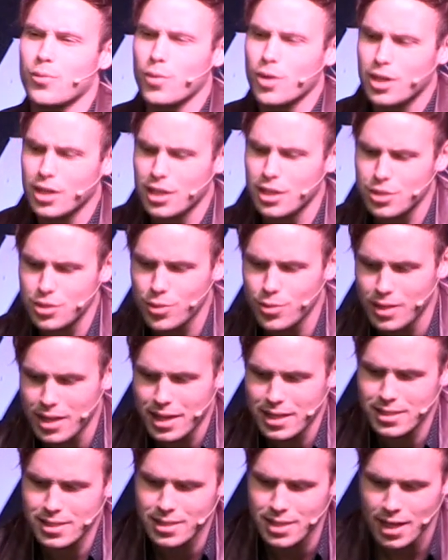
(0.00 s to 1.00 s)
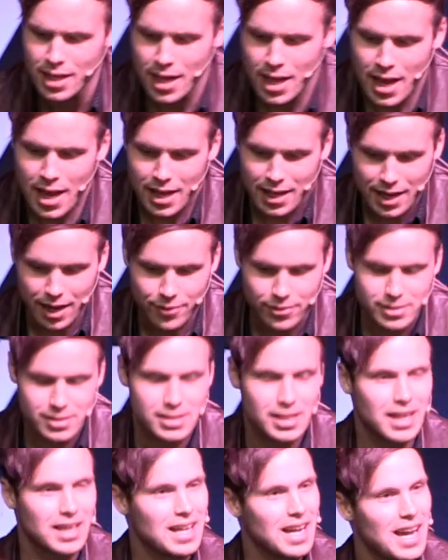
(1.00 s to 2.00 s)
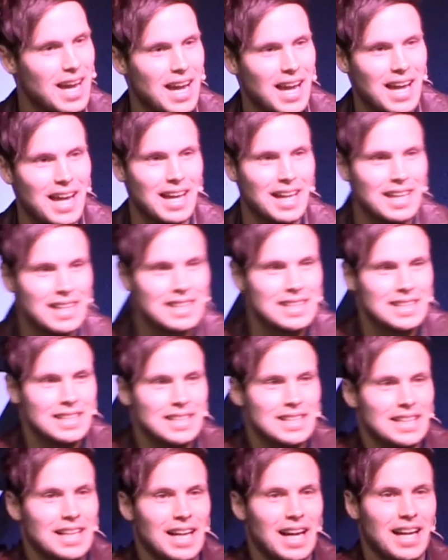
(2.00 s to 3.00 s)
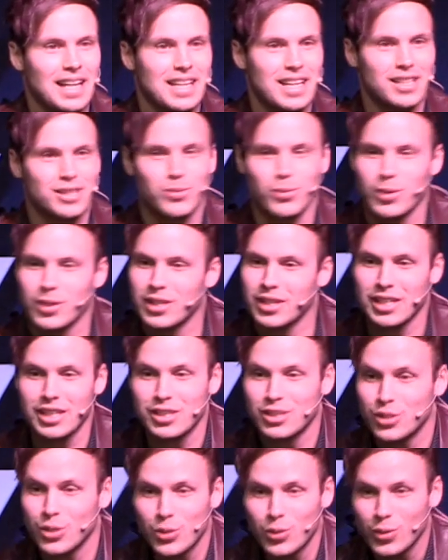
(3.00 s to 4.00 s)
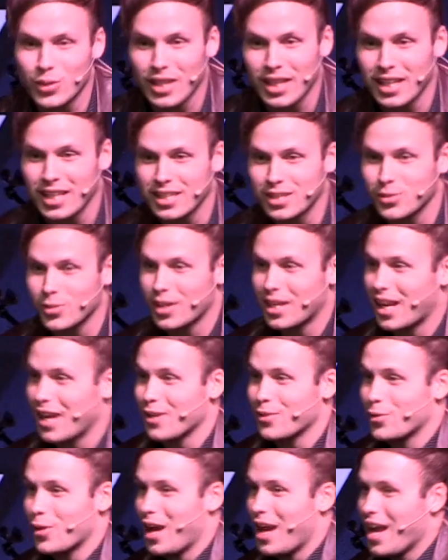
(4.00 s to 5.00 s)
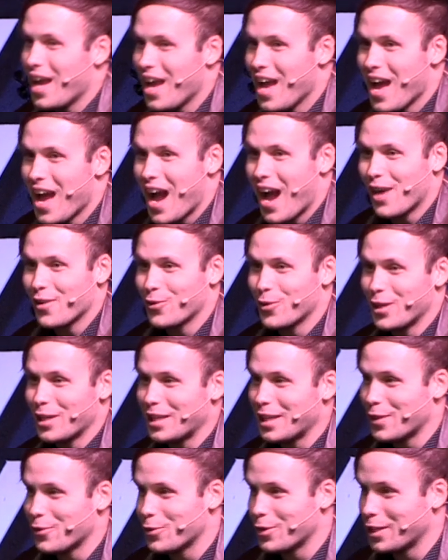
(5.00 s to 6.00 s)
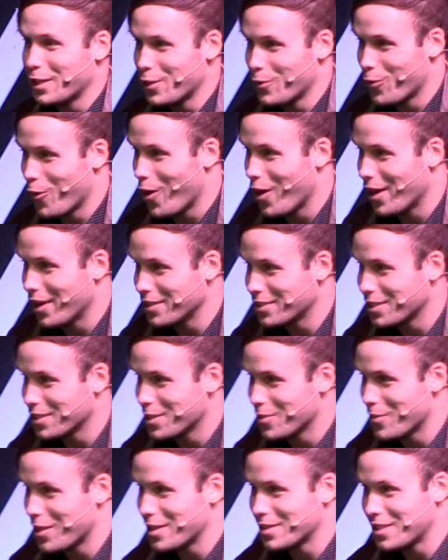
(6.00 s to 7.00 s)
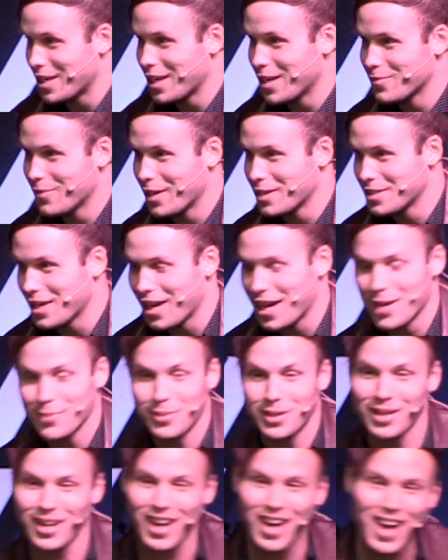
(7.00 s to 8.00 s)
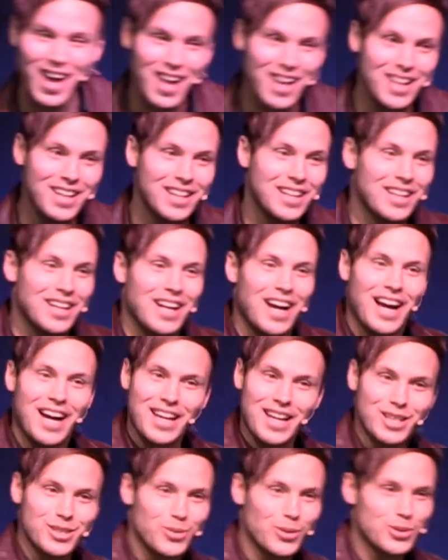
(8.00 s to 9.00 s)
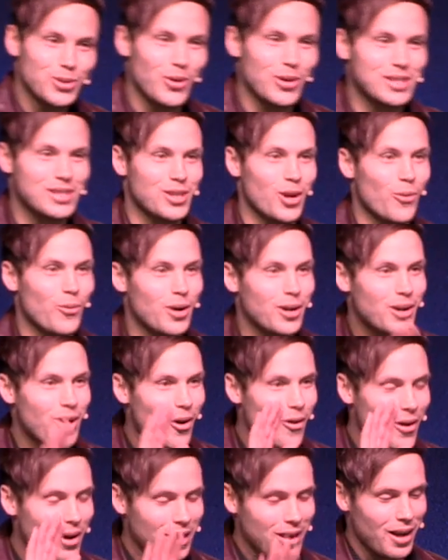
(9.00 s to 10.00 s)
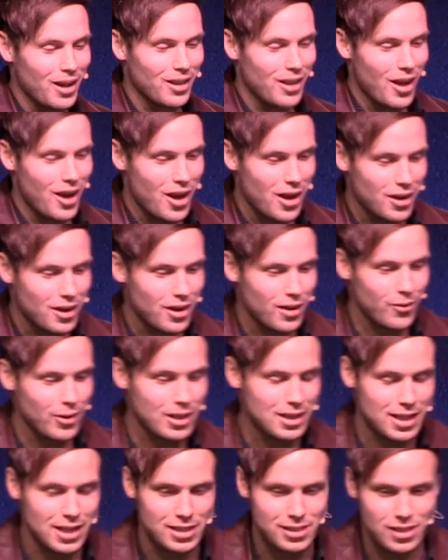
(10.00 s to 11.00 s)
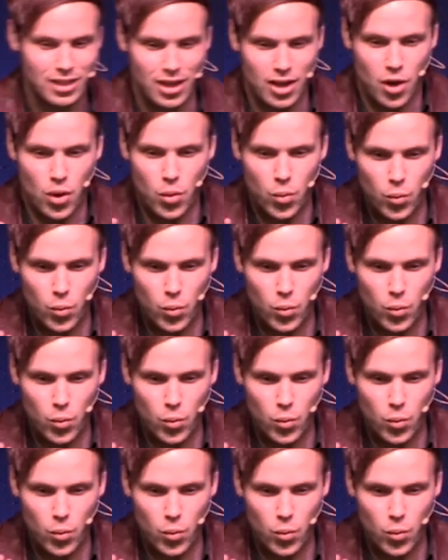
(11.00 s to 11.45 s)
like, we're gonna do this. And I was like, I guess we're gonna do this, right? I really, really want to maintain my diet, but I guess we'll do it. So we're going along with this